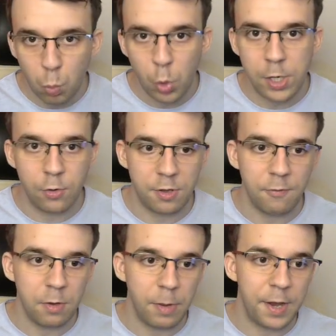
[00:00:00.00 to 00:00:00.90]
we know
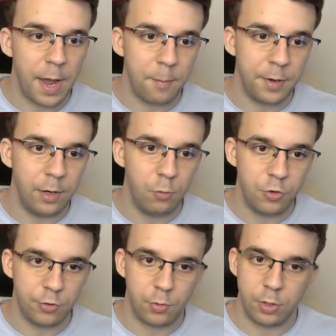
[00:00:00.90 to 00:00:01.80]
something bad happened and we're
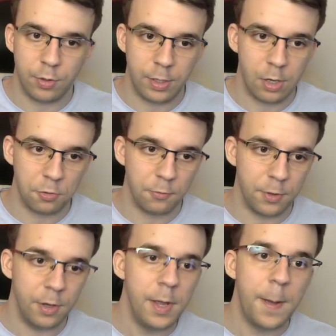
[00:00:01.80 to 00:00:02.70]
just returning out of
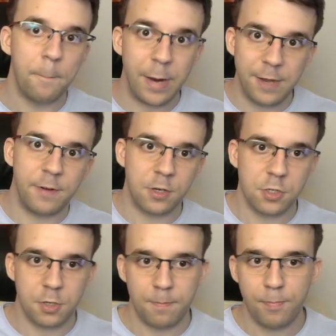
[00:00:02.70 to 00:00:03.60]
the main function.